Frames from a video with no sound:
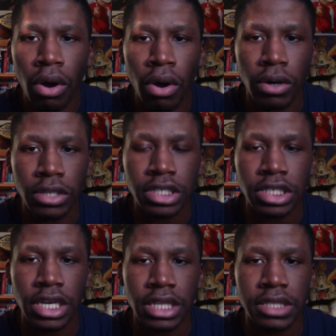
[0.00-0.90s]
Oh
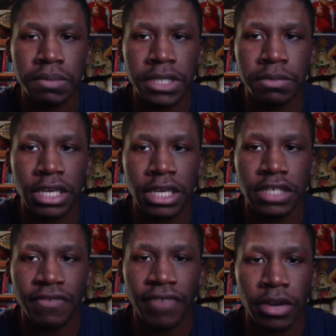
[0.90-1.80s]
shit, this must be
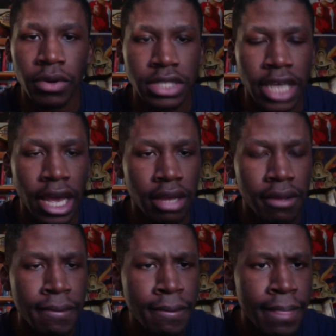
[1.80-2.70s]
his final attack.
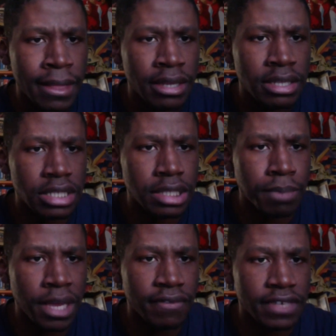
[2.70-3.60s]
The
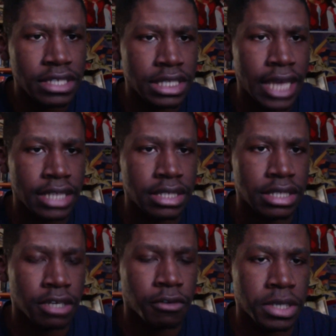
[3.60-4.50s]
speed of his attacks
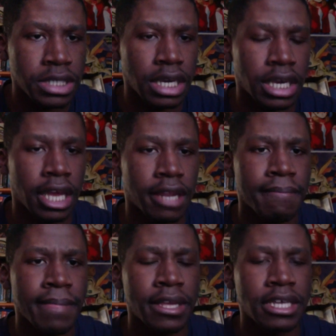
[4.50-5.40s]
is increasing again.
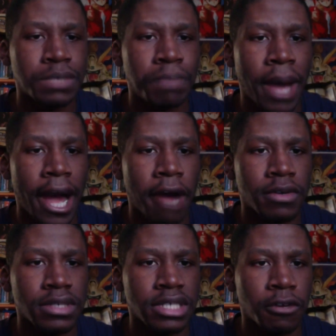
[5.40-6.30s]
His
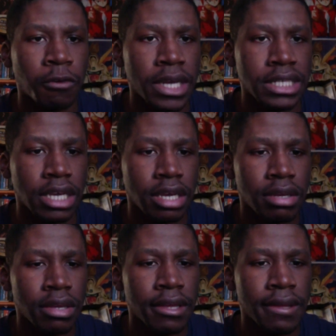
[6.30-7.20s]
power is increasing.
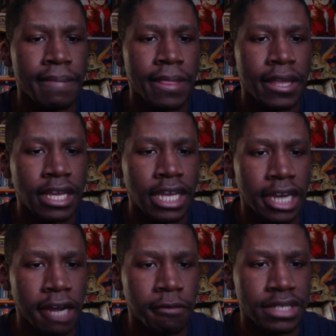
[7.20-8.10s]

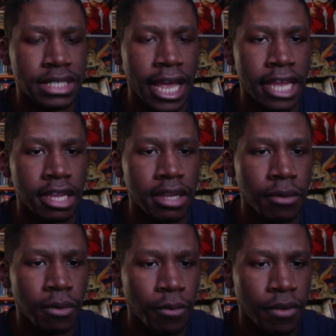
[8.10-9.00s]
Can I withstand it
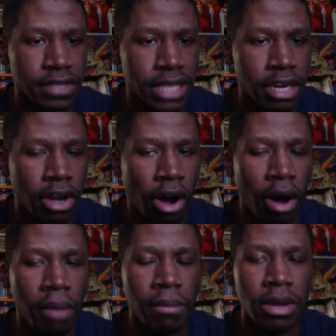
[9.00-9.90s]
with dead
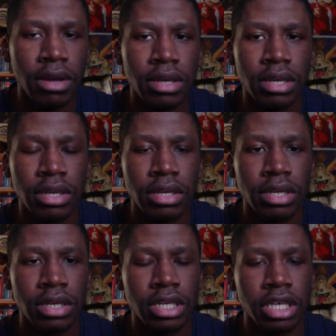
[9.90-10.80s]
calm?
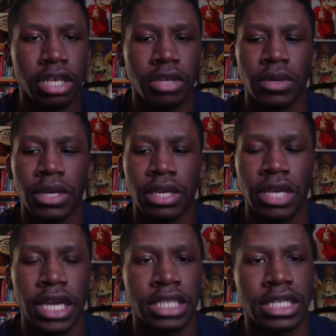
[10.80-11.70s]
You,
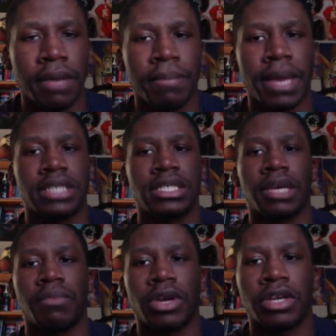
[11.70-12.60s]
you gotta take a back
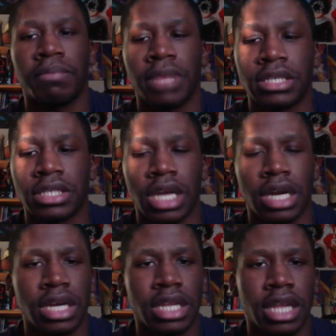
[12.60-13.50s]
seat, bro. Your blade just
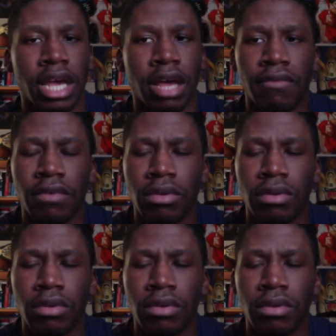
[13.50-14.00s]
got cut in half.